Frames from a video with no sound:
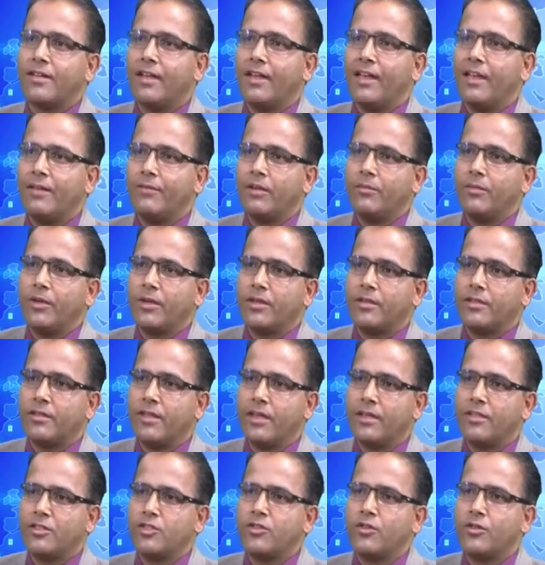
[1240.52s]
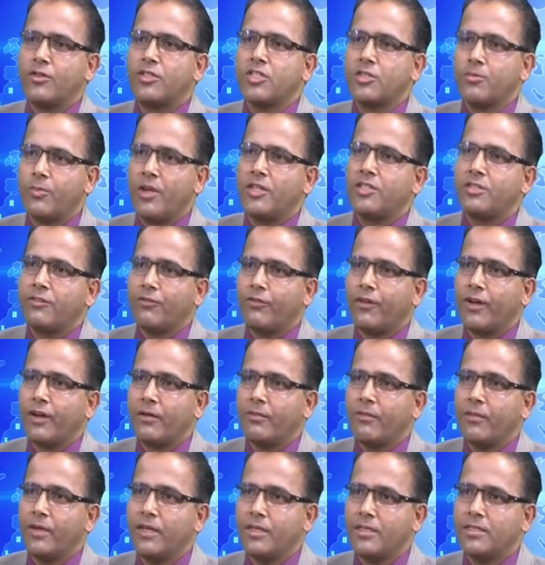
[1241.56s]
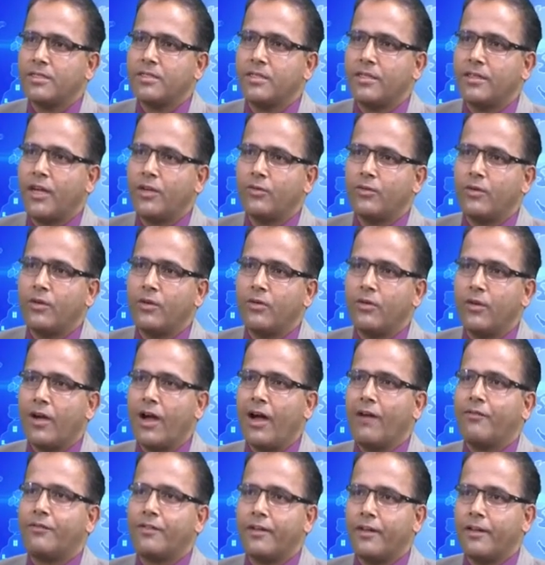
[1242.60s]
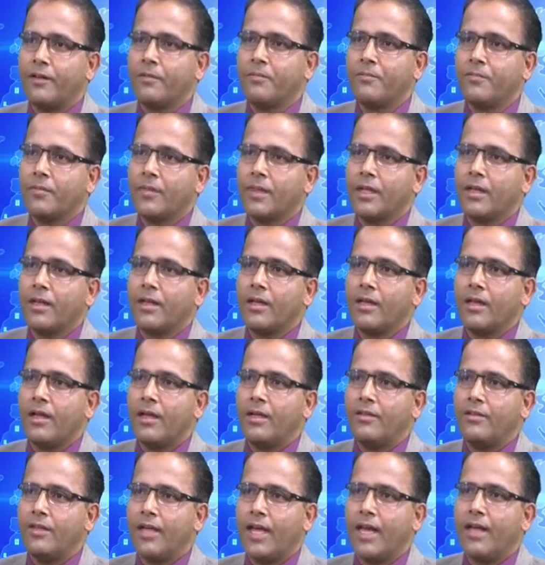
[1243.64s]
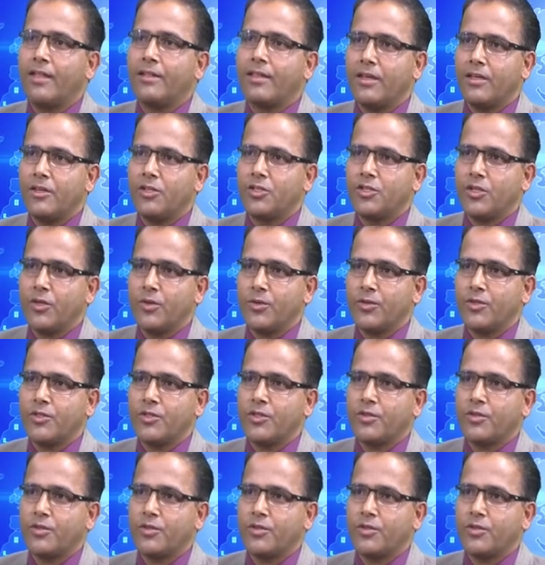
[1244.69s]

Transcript: level, because there is no specific ministry that would look after the health issues?